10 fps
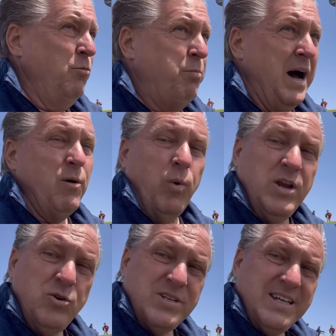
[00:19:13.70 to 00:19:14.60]
But when
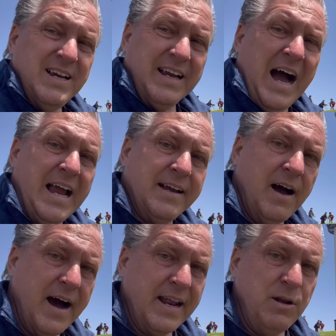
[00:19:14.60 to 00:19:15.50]
you see a guy
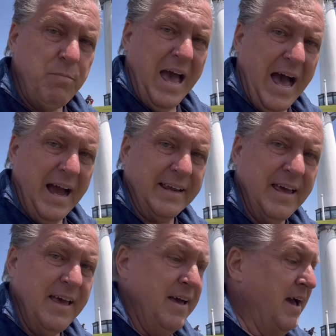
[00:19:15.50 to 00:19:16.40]
cutting back
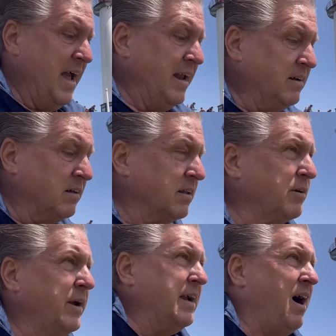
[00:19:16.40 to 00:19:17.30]
and
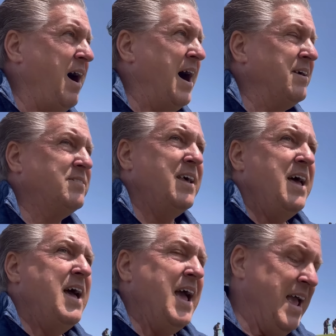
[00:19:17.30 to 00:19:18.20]
clearing costs
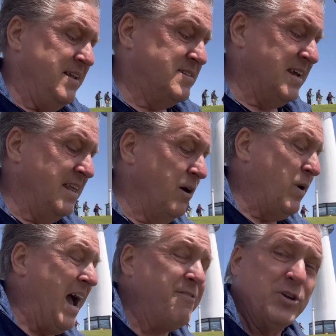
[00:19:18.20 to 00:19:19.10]
and saying that we
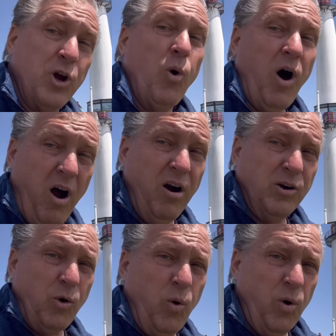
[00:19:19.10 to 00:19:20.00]
have to go
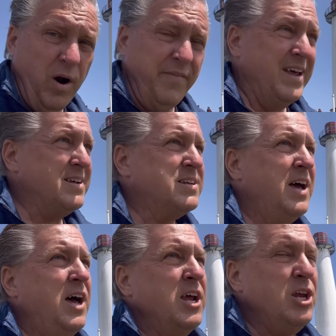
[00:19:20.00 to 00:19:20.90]
hardcore on this,
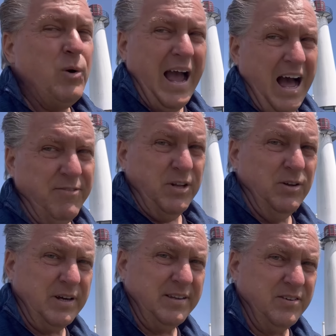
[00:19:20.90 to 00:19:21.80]
you have to
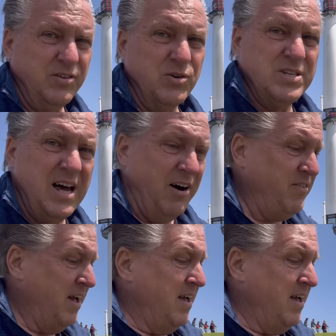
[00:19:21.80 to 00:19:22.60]
look at this yourself.